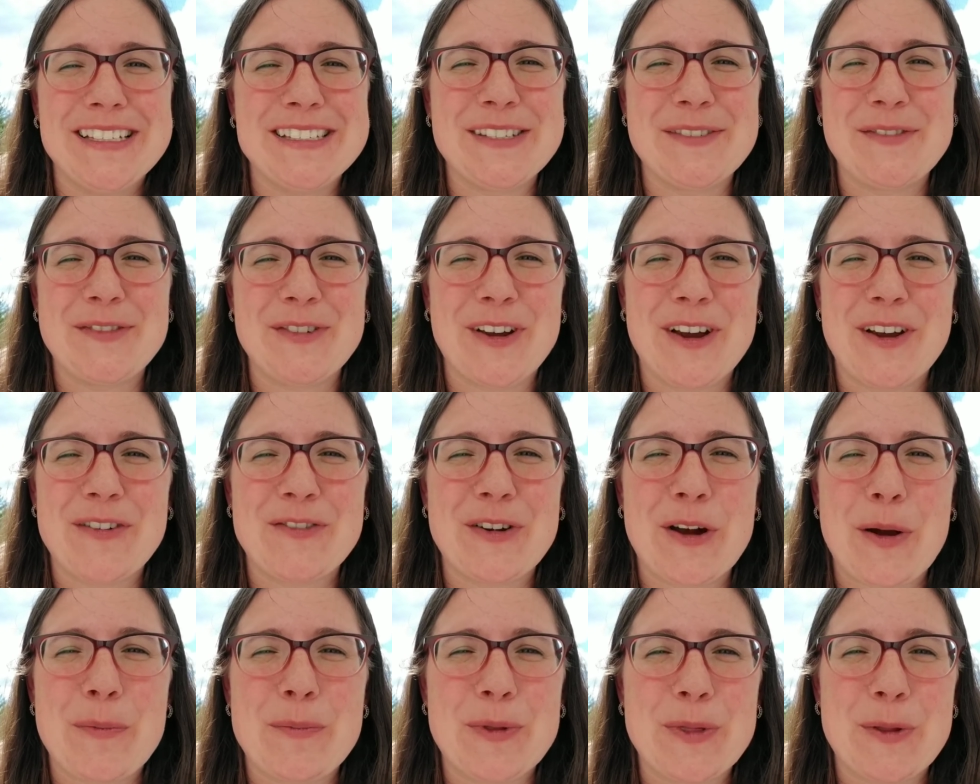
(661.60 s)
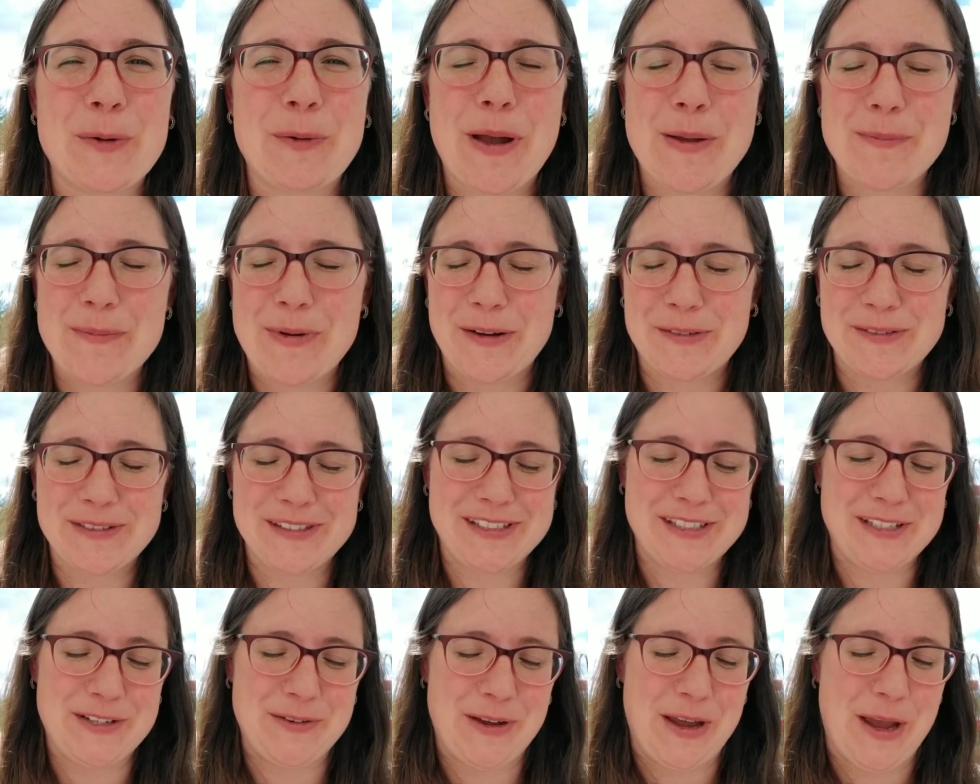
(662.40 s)
if you're ever up in the White
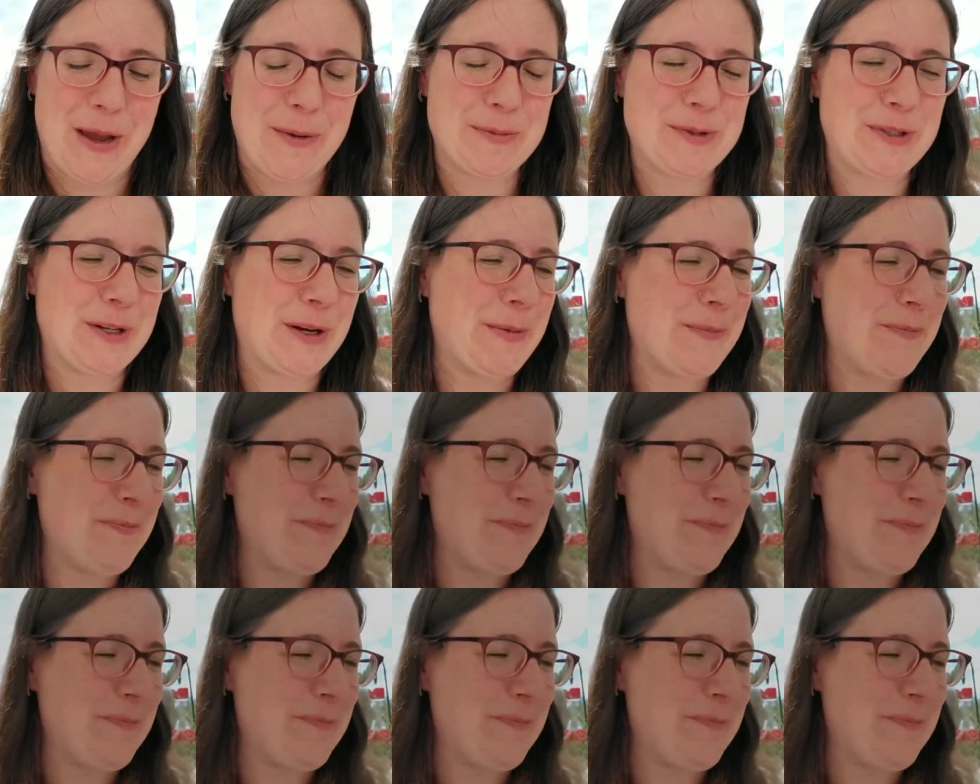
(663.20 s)
Mountains in New Hampshire.